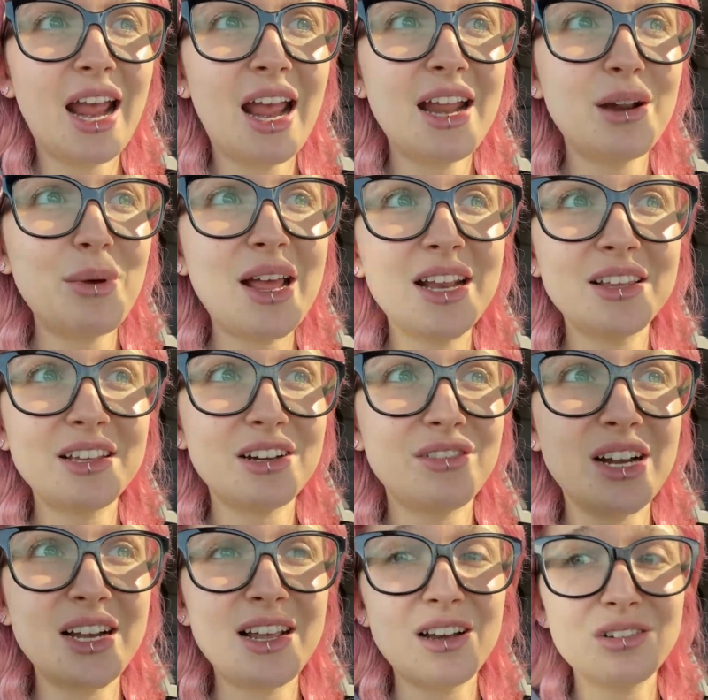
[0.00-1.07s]
And I'm heading there
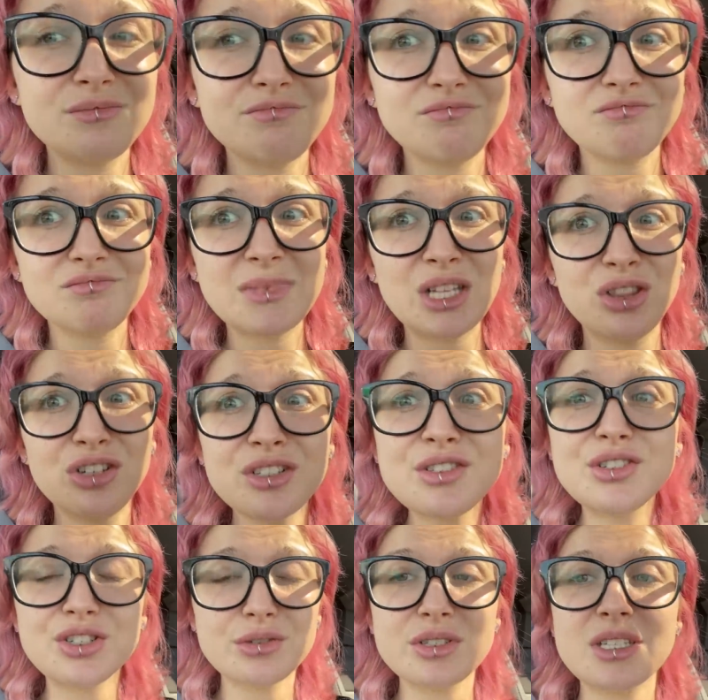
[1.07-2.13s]
right now. It looks
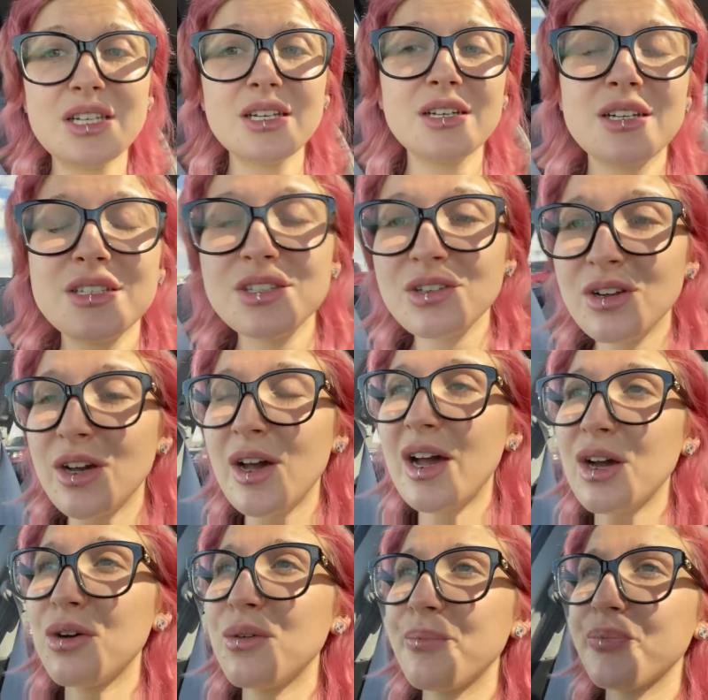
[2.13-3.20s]
juicy because you know
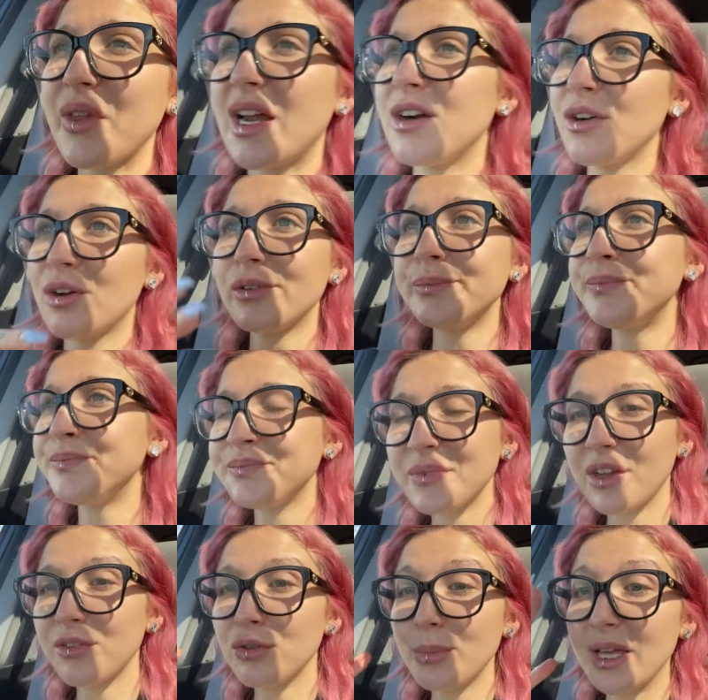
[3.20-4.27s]
how, I don't know
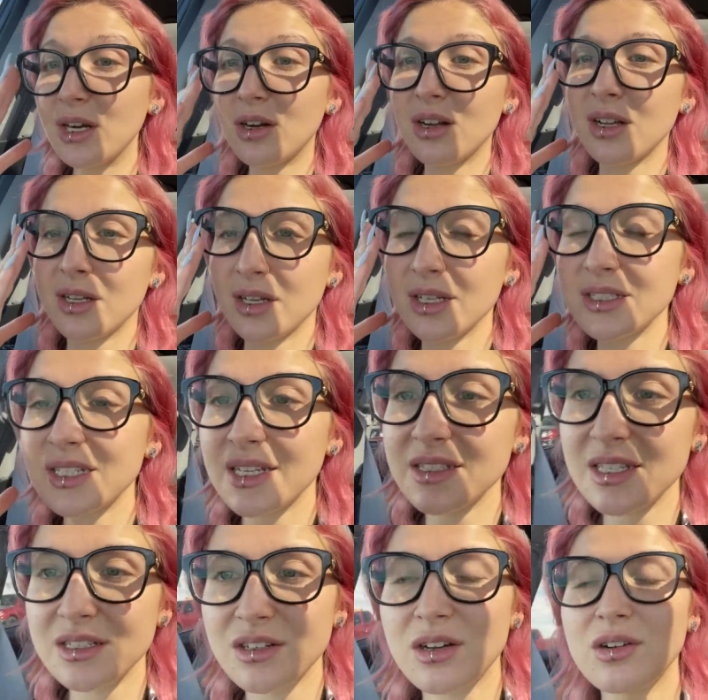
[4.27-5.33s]
if you've been on
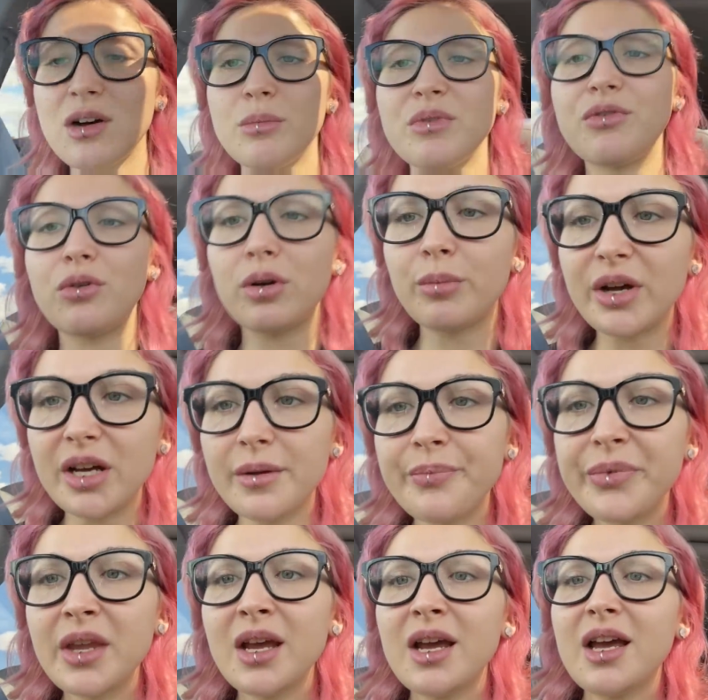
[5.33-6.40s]
estatesale.com before, but
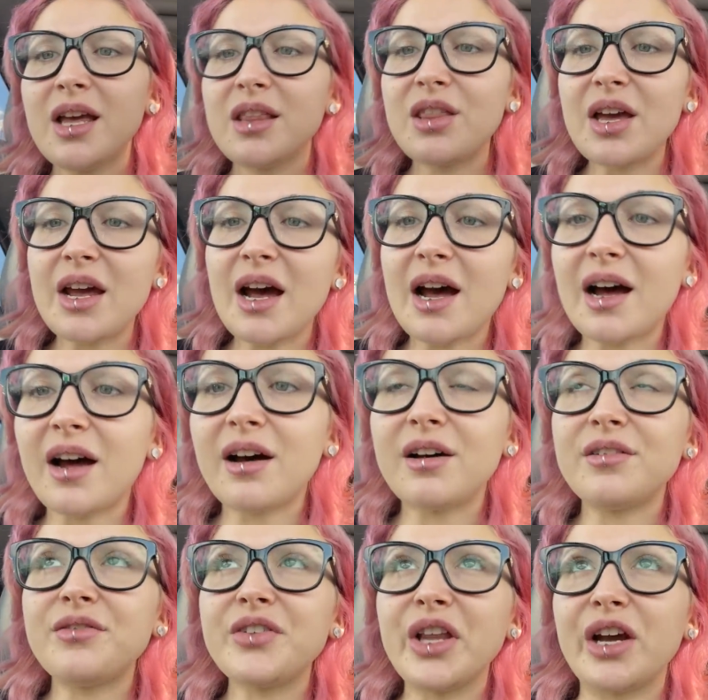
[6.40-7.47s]
they
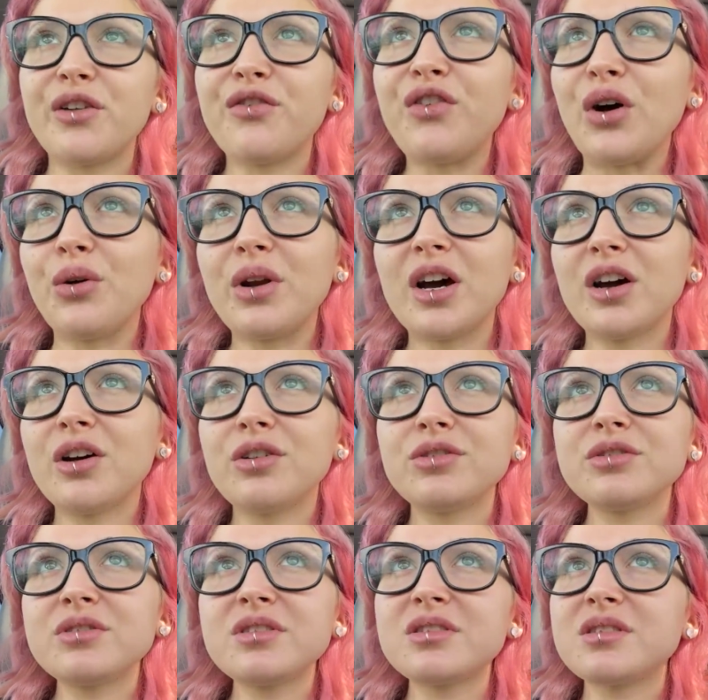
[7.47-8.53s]
have like
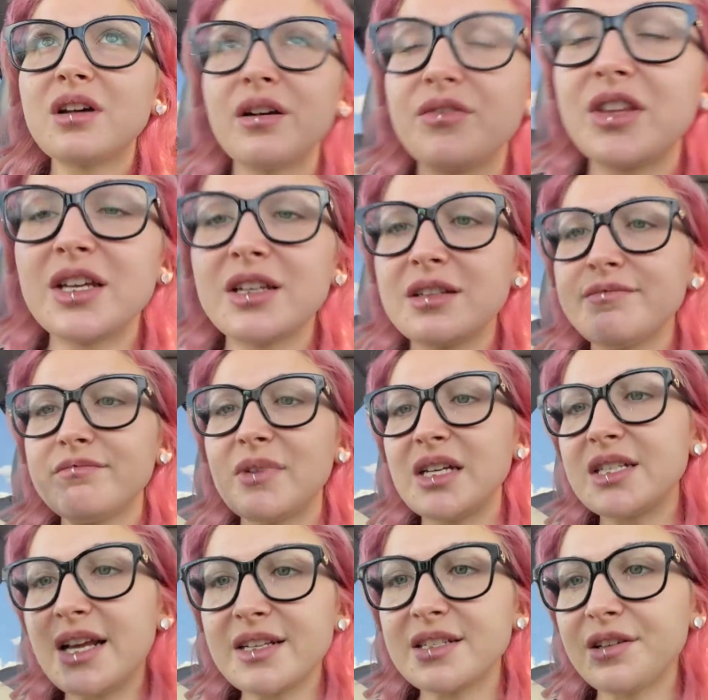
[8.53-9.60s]
photos of the
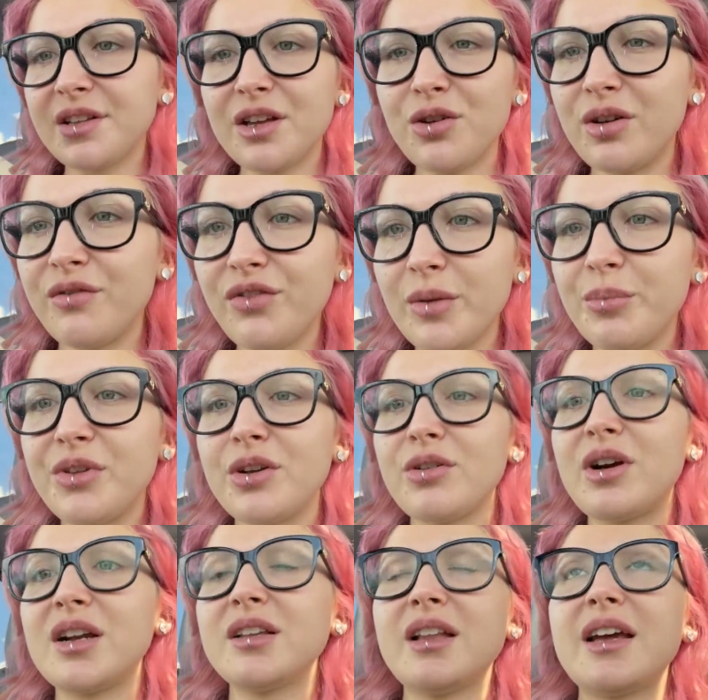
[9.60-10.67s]
estate sale that you could flip through,
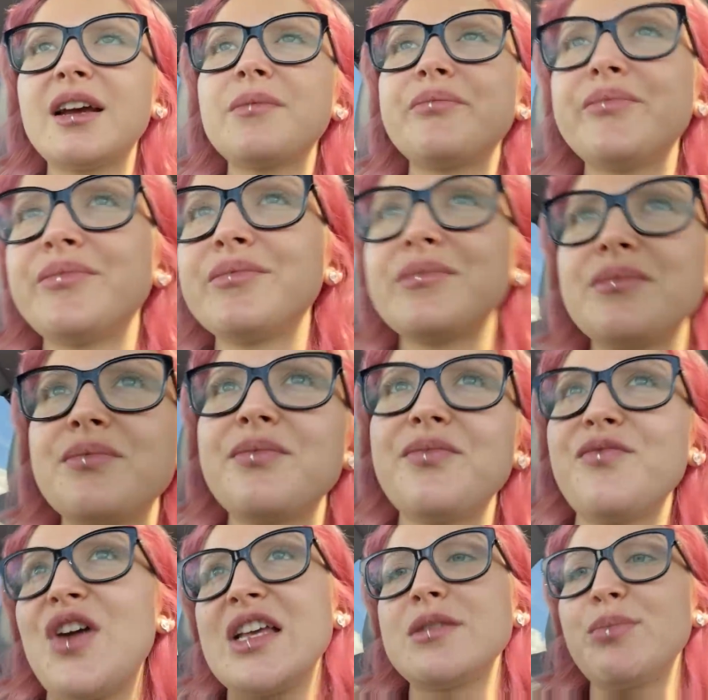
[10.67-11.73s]
kind of like
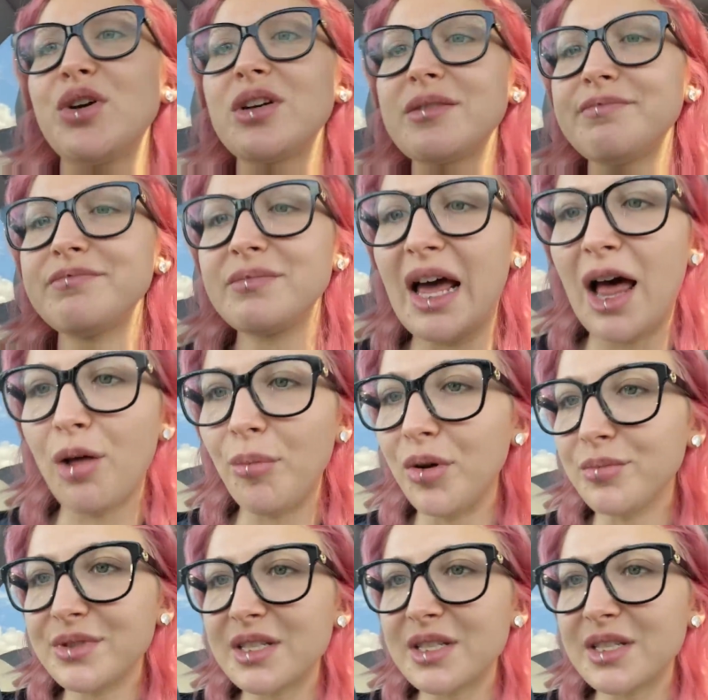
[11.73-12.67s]
Facebook album